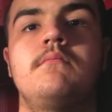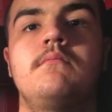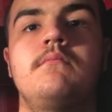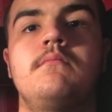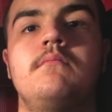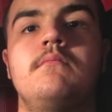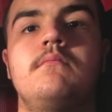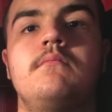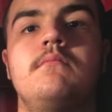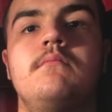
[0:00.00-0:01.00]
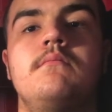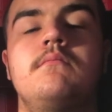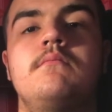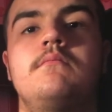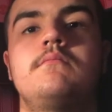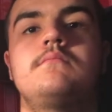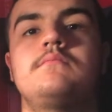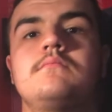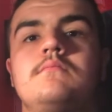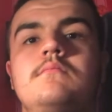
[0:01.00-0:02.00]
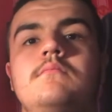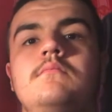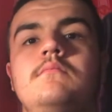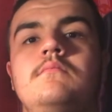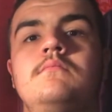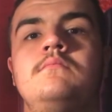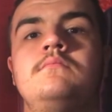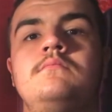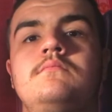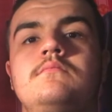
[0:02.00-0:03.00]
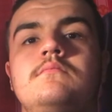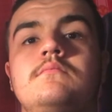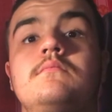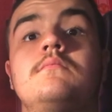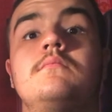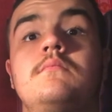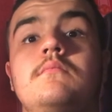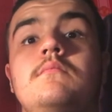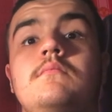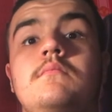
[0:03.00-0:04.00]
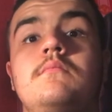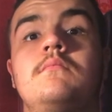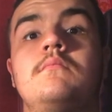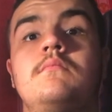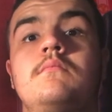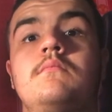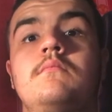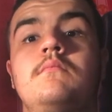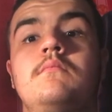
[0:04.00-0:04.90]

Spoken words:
This person isn't speaking.